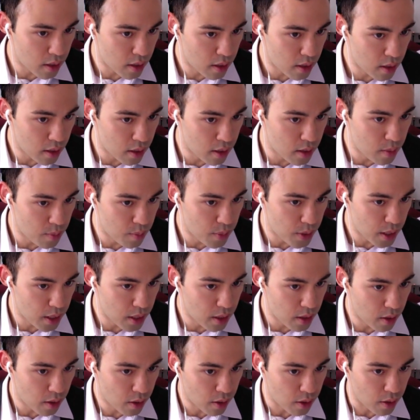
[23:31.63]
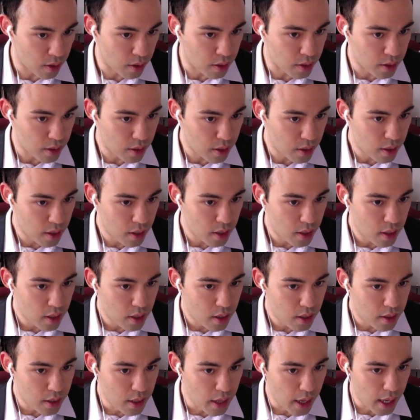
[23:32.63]
in PR,
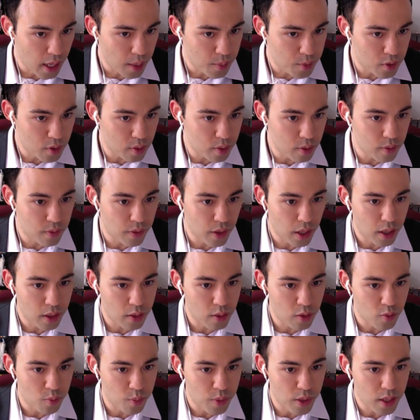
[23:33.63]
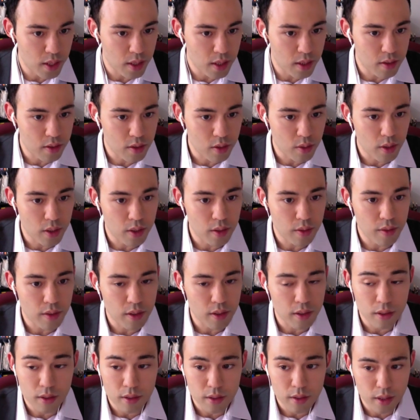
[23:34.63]
the absolute value of P is greater
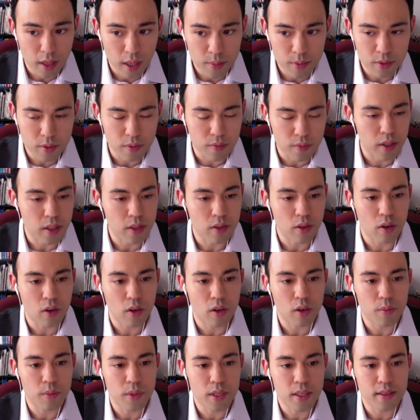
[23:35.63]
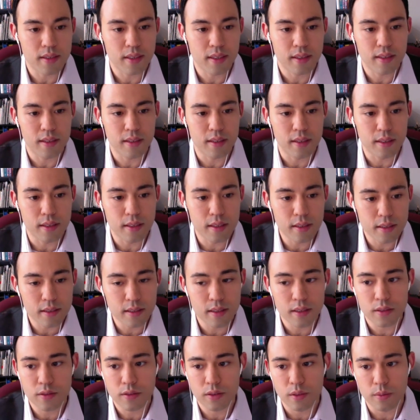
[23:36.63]
than the absolute value of R means that the
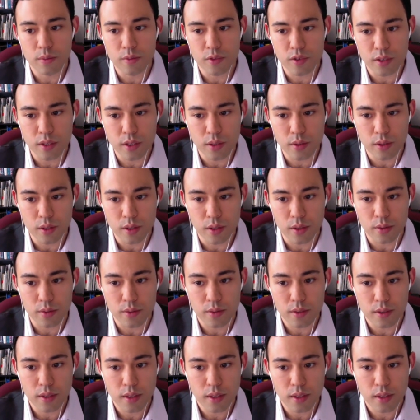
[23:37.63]
distance from 0